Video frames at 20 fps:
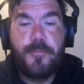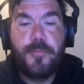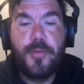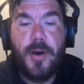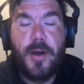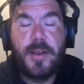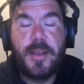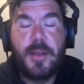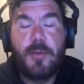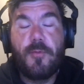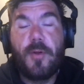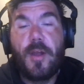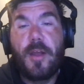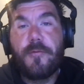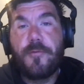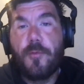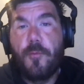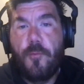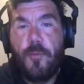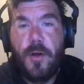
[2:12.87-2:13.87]
but he ran
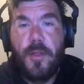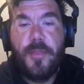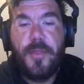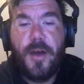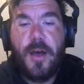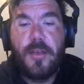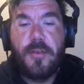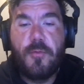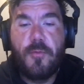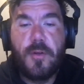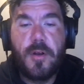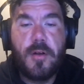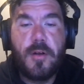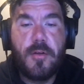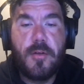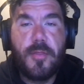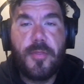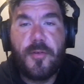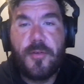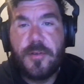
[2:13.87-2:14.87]
for
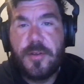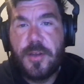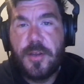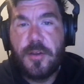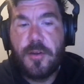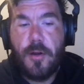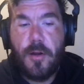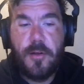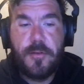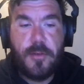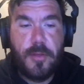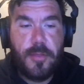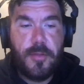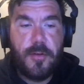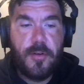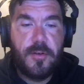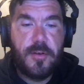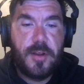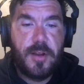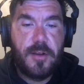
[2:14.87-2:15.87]
1,113 yards and
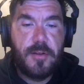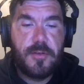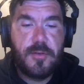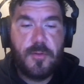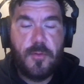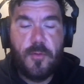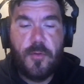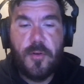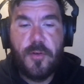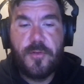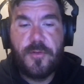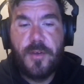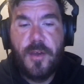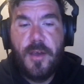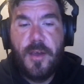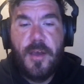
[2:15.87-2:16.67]
13 scores.